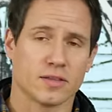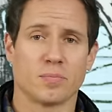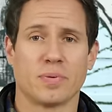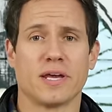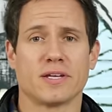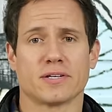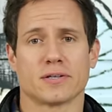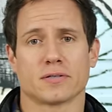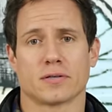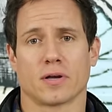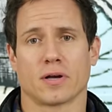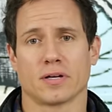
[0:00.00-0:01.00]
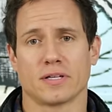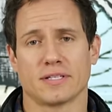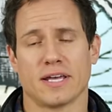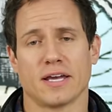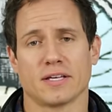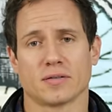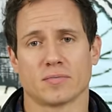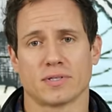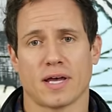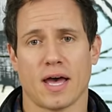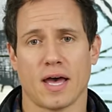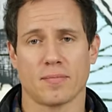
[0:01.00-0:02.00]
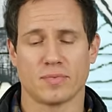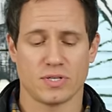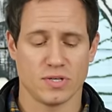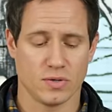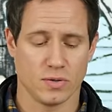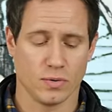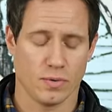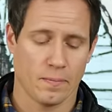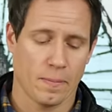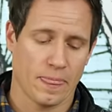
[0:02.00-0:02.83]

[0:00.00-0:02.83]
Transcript: The peaches are gonna take some time to